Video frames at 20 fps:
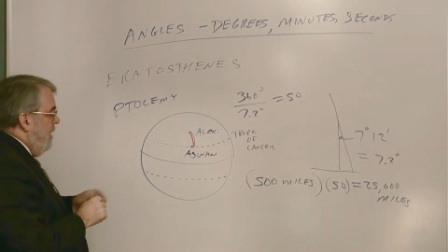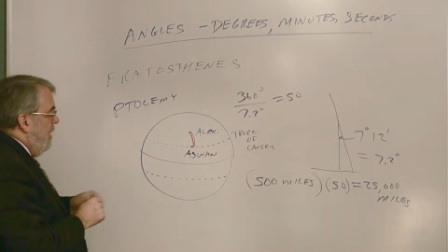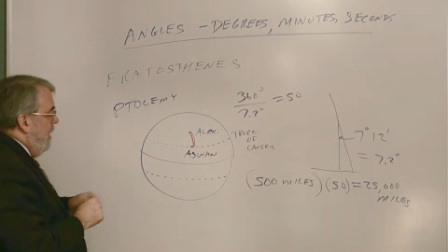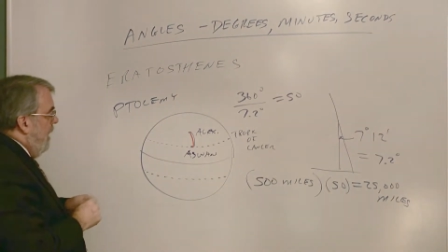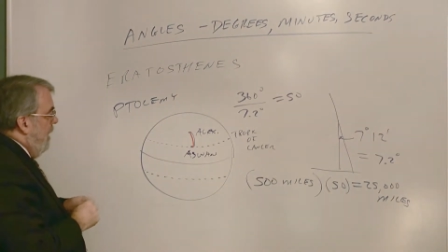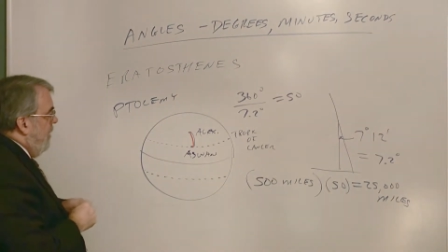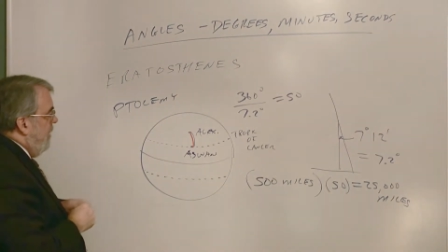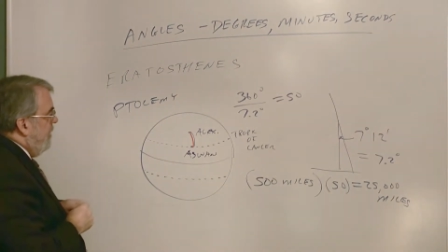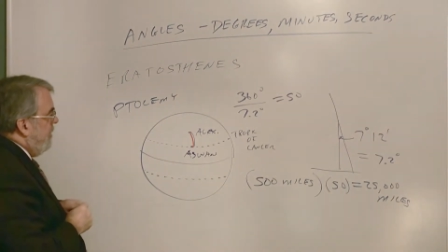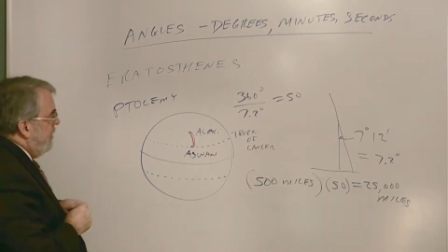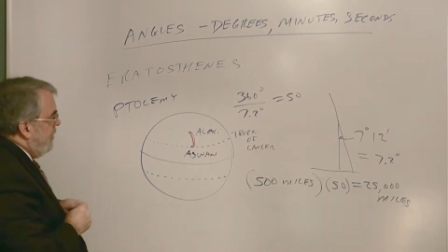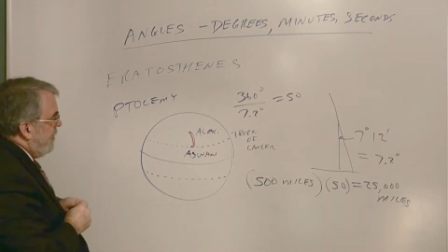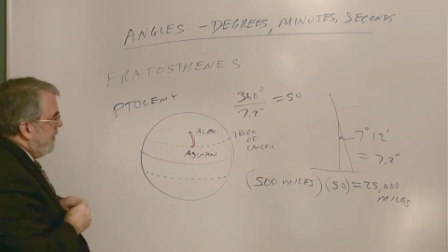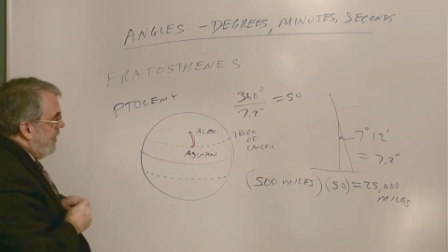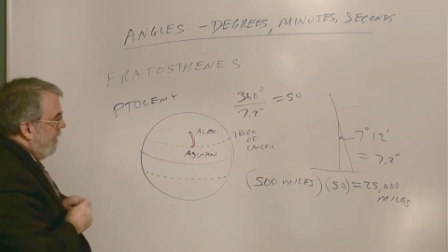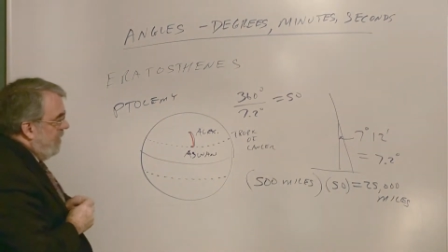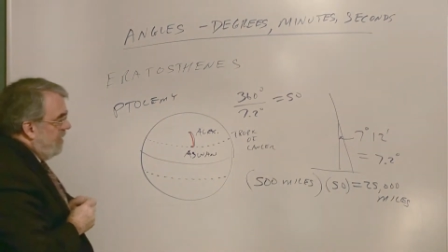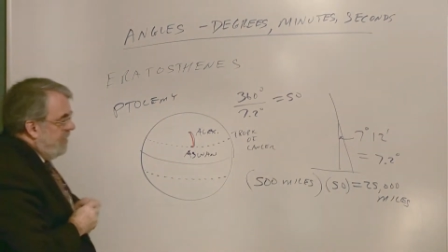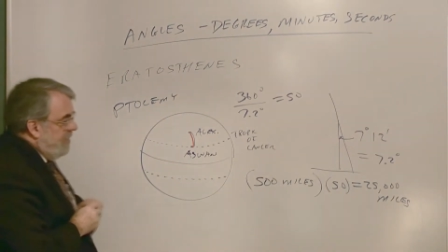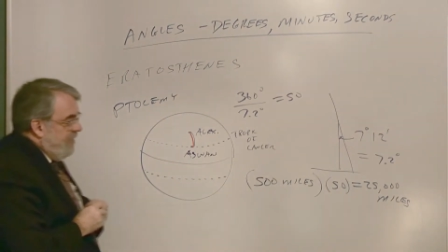Anyway, this
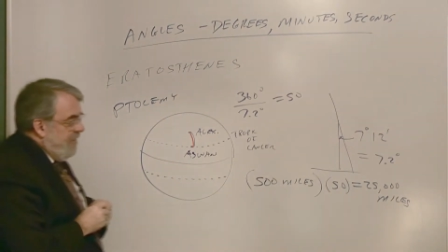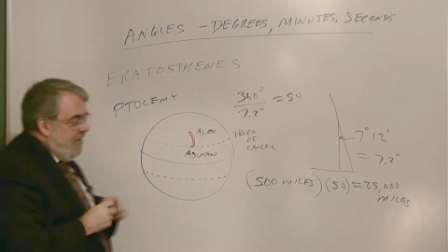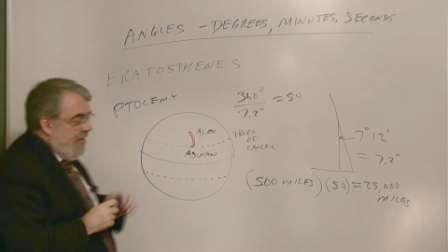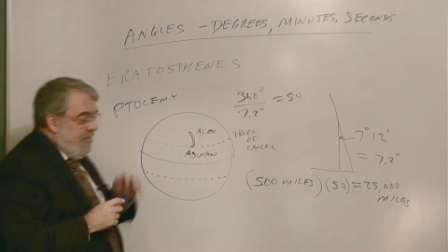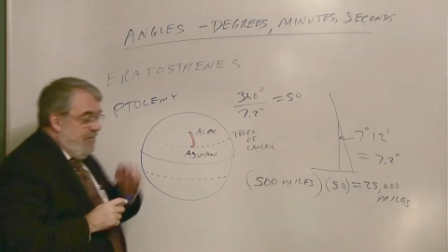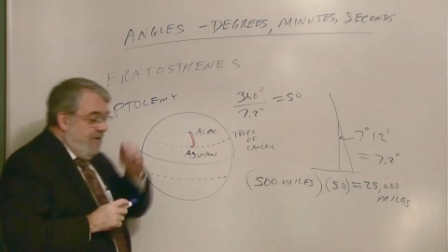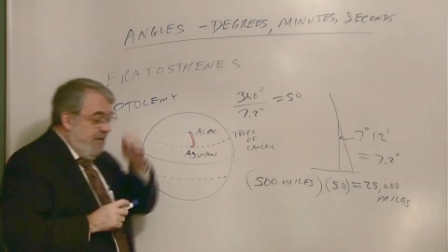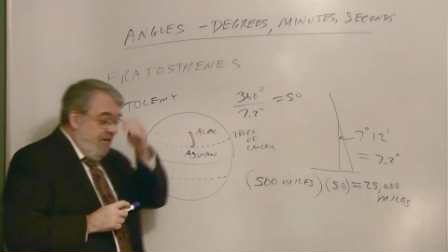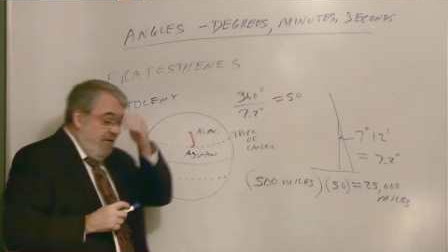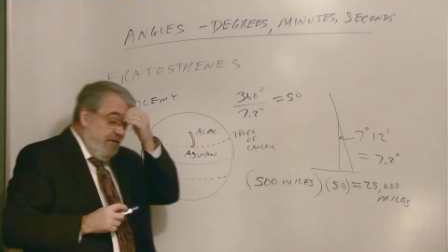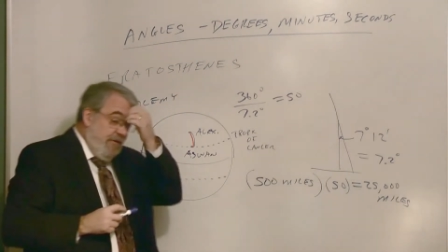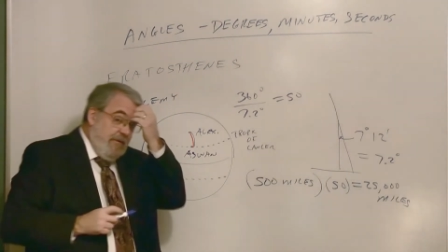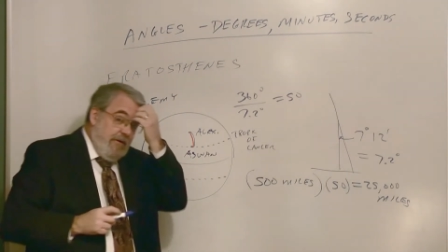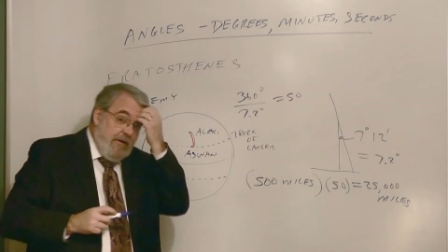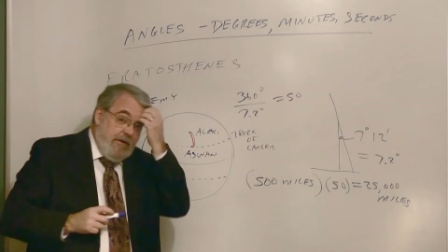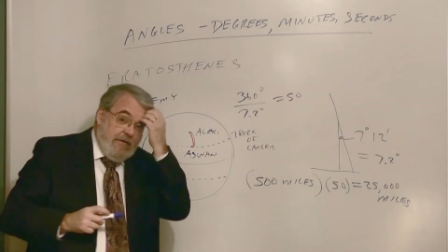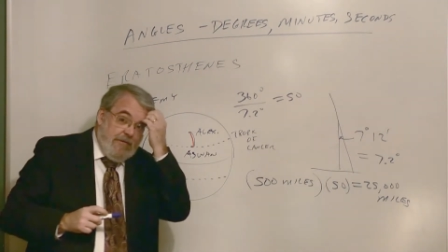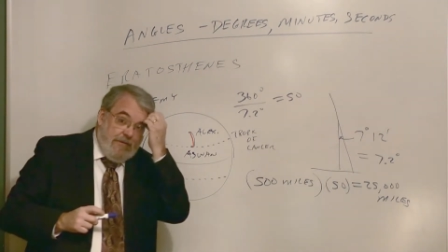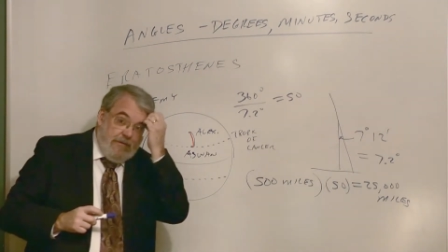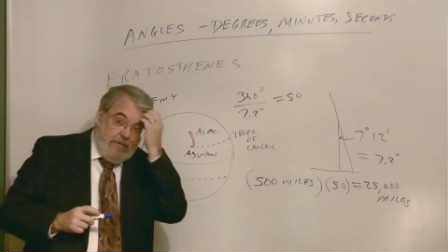Ptolemy was
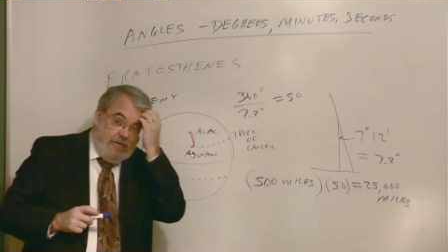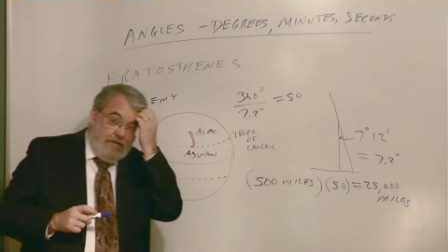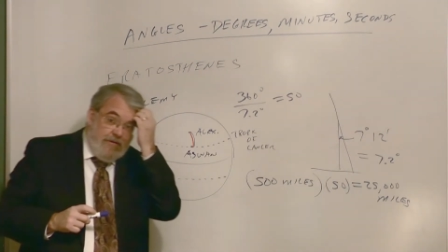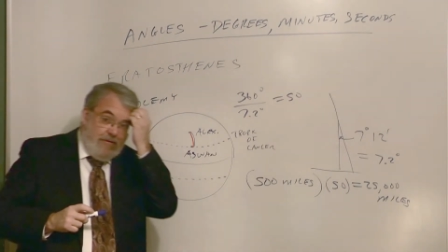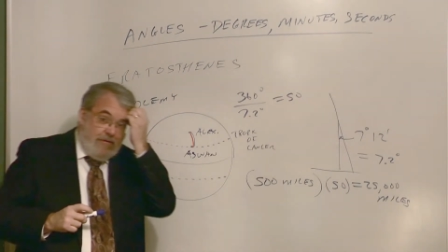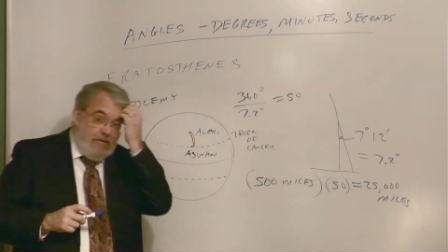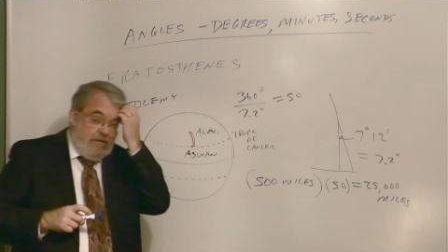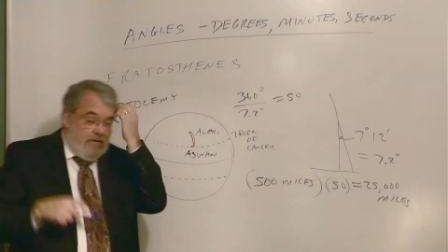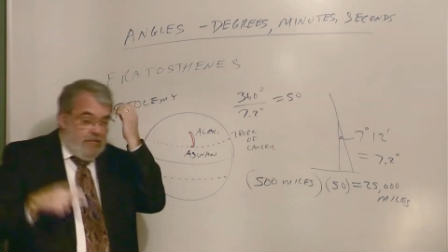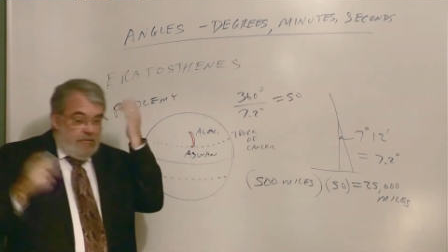very influential.